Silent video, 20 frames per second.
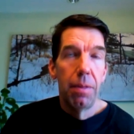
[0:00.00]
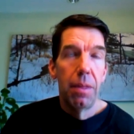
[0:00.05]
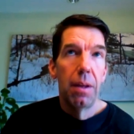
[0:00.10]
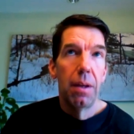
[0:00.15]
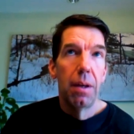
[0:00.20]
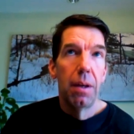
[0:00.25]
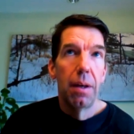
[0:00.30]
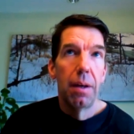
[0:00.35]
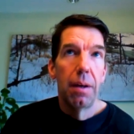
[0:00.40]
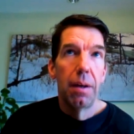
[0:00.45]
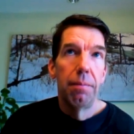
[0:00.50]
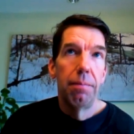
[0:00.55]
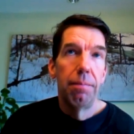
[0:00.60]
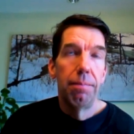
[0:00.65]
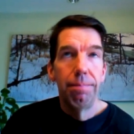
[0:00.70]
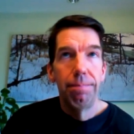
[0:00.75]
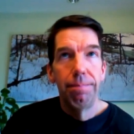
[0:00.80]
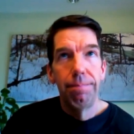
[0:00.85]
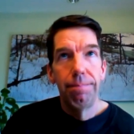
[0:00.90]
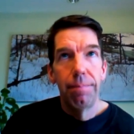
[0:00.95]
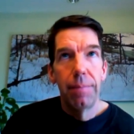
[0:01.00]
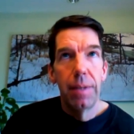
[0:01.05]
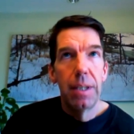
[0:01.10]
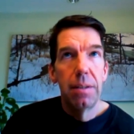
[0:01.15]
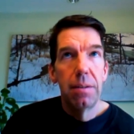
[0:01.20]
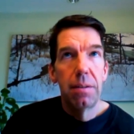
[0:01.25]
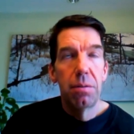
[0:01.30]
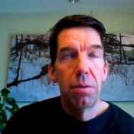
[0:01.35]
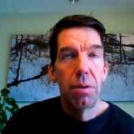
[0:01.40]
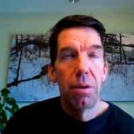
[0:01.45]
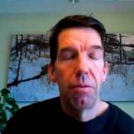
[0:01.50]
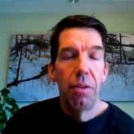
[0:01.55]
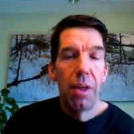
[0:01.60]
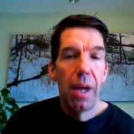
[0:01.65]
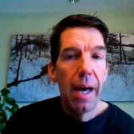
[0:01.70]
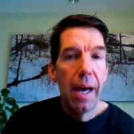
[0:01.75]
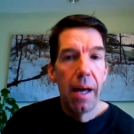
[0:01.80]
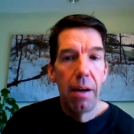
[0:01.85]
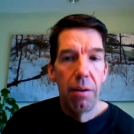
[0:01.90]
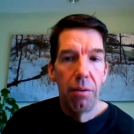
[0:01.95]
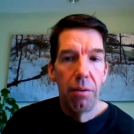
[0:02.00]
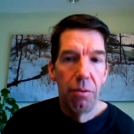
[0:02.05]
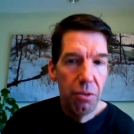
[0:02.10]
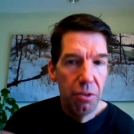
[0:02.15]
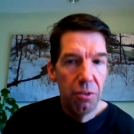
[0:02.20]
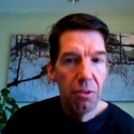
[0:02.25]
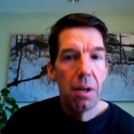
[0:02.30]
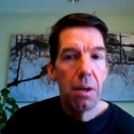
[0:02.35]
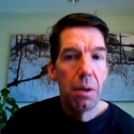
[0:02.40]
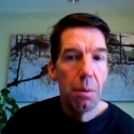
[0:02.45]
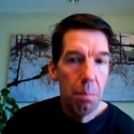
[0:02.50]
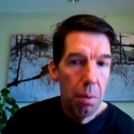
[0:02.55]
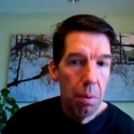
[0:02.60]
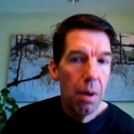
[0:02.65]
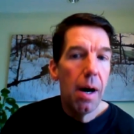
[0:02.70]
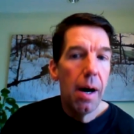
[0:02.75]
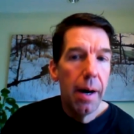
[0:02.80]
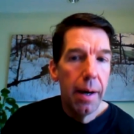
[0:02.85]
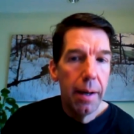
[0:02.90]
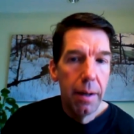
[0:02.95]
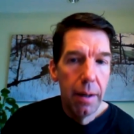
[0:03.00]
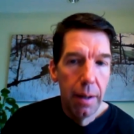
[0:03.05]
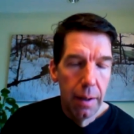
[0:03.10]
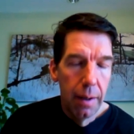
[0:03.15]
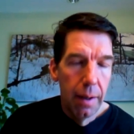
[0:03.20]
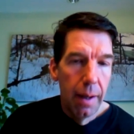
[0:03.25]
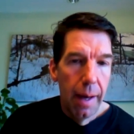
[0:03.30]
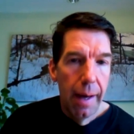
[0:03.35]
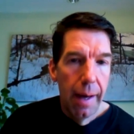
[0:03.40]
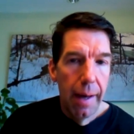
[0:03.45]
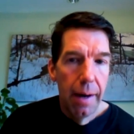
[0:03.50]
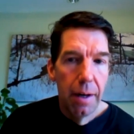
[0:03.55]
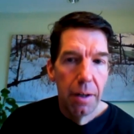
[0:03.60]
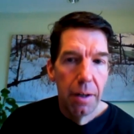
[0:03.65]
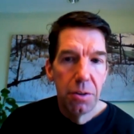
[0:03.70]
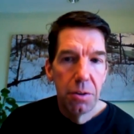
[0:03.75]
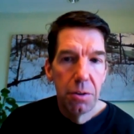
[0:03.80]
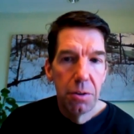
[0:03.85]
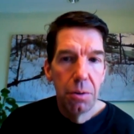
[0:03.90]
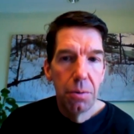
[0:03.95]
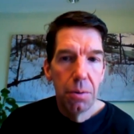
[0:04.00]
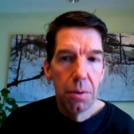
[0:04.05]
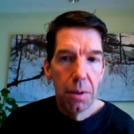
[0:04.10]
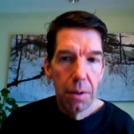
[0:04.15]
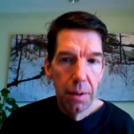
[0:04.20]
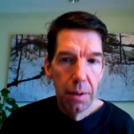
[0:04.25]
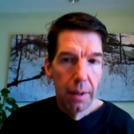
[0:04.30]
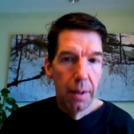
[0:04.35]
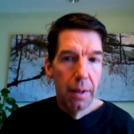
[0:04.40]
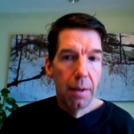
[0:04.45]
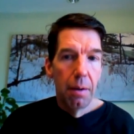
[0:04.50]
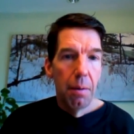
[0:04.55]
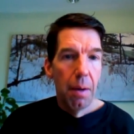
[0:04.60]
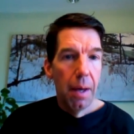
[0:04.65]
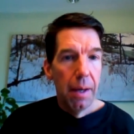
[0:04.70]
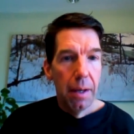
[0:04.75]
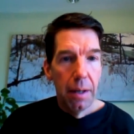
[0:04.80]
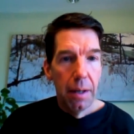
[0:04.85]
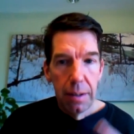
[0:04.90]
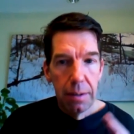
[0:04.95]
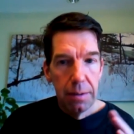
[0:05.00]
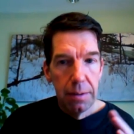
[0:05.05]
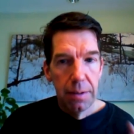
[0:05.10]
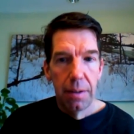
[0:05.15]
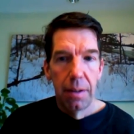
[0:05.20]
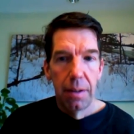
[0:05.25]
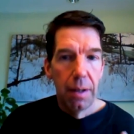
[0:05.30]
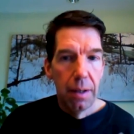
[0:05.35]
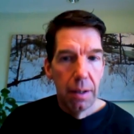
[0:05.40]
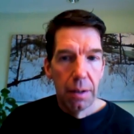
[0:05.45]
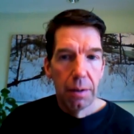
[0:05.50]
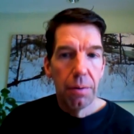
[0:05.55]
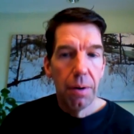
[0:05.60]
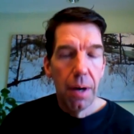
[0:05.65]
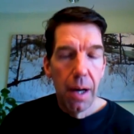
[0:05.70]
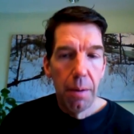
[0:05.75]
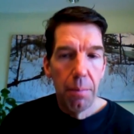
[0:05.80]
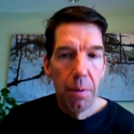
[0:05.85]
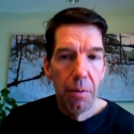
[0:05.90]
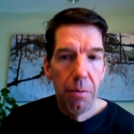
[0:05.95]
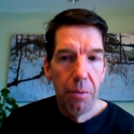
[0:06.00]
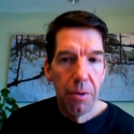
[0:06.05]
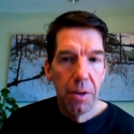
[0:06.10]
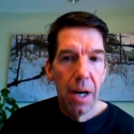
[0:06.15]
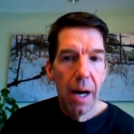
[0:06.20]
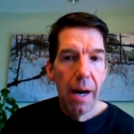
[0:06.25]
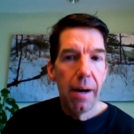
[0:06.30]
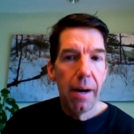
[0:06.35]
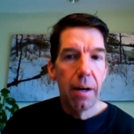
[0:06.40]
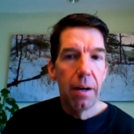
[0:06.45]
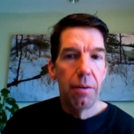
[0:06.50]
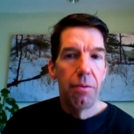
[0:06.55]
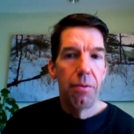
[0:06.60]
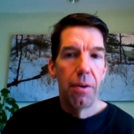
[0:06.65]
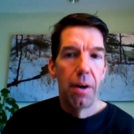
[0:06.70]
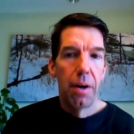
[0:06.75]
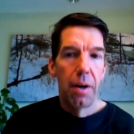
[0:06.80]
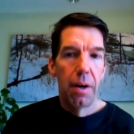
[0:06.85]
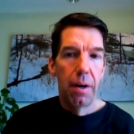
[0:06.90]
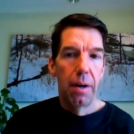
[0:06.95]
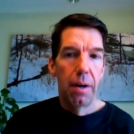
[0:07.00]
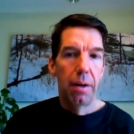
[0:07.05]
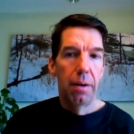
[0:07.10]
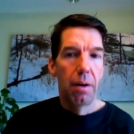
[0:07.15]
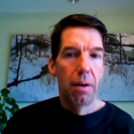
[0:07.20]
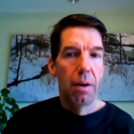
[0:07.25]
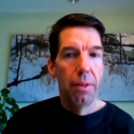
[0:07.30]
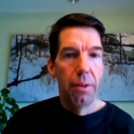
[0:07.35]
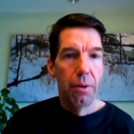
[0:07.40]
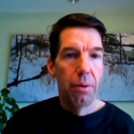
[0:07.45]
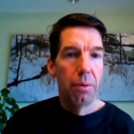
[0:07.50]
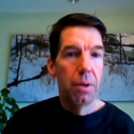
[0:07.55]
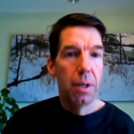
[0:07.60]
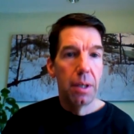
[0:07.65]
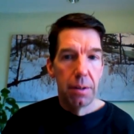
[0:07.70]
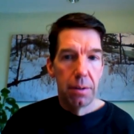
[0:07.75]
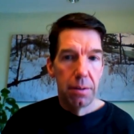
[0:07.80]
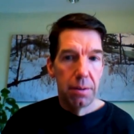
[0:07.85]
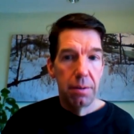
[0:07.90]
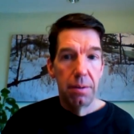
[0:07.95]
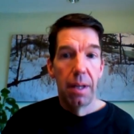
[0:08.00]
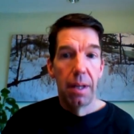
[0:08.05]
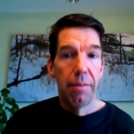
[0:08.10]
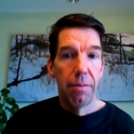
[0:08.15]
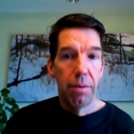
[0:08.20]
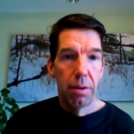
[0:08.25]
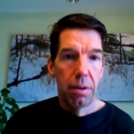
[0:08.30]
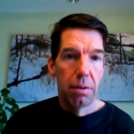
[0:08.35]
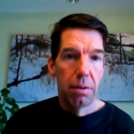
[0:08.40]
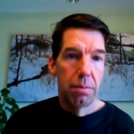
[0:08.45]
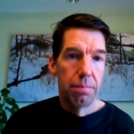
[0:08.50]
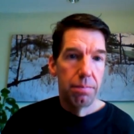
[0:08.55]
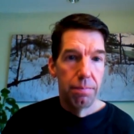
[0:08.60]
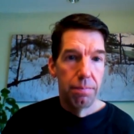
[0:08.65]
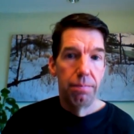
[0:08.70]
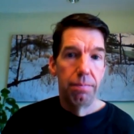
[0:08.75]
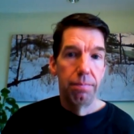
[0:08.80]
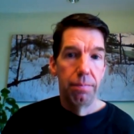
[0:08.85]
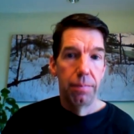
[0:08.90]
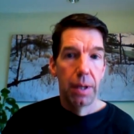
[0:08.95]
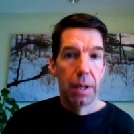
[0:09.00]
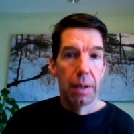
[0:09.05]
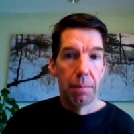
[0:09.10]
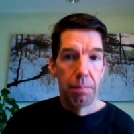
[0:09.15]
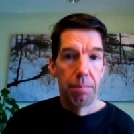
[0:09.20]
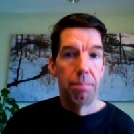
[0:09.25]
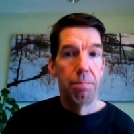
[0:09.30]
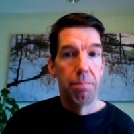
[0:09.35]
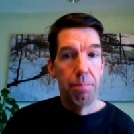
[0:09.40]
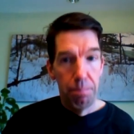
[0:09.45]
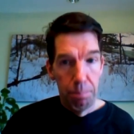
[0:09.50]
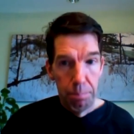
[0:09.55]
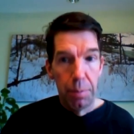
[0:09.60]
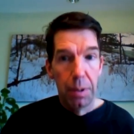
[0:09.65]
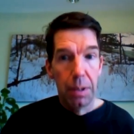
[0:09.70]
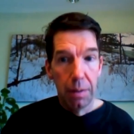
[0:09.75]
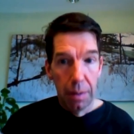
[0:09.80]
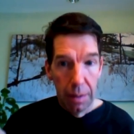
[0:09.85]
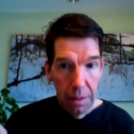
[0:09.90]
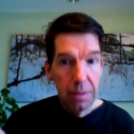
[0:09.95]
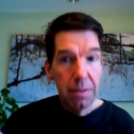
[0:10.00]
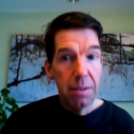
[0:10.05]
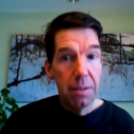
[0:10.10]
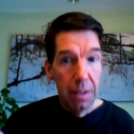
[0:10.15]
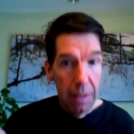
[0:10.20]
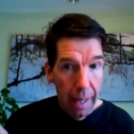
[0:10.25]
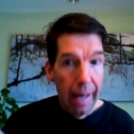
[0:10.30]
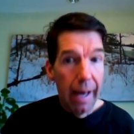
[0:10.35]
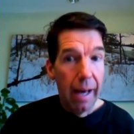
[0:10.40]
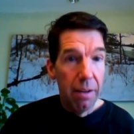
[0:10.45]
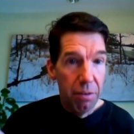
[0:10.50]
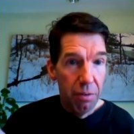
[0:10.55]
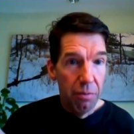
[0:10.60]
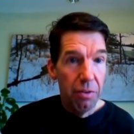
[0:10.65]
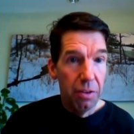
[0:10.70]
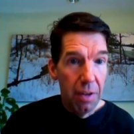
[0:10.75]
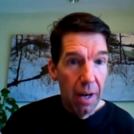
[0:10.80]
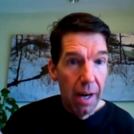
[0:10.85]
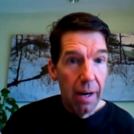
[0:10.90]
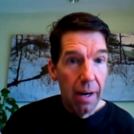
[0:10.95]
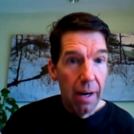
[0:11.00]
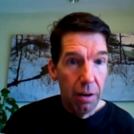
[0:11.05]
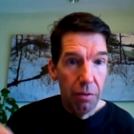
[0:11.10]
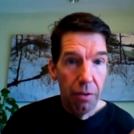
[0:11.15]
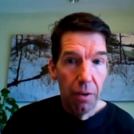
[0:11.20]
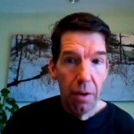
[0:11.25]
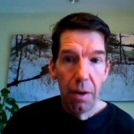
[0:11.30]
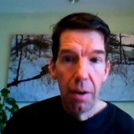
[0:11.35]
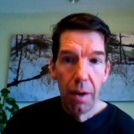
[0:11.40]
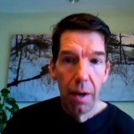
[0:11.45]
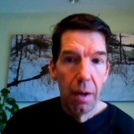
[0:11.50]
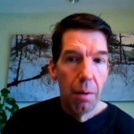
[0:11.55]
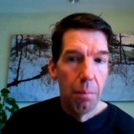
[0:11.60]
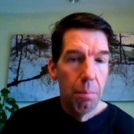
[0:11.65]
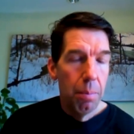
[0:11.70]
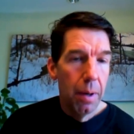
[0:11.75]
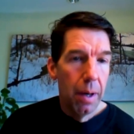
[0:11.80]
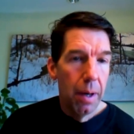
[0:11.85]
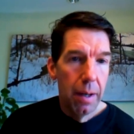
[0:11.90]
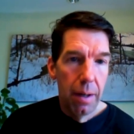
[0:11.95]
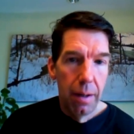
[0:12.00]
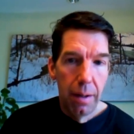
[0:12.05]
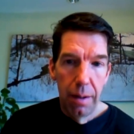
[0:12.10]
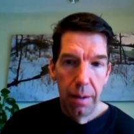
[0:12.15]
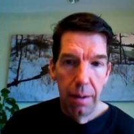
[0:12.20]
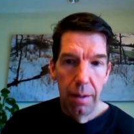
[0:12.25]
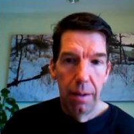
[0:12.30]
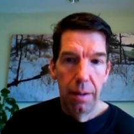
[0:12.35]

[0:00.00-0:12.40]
the he's sort of the head of study abroad at our school, and he's an incredible photographer, although he's never like been listed as a photographer, but yeah.